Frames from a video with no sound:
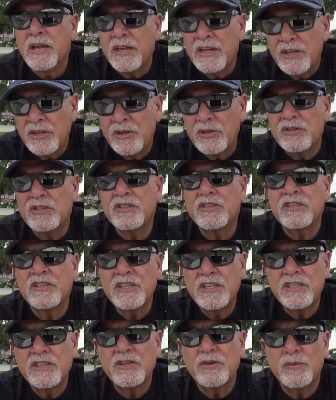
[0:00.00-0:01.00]
You just
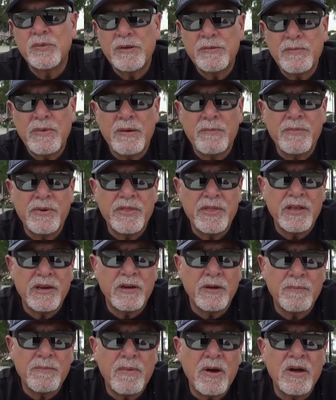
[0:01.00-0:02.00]
need to remember that
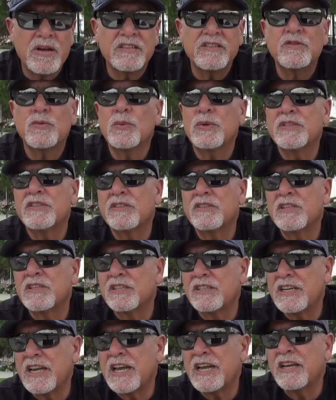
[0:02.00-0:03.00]
Hamas wants
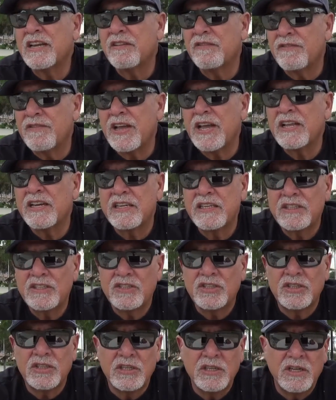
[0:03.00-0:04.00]
to take
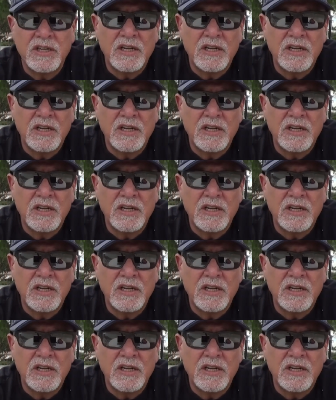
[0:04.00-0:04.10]
advantage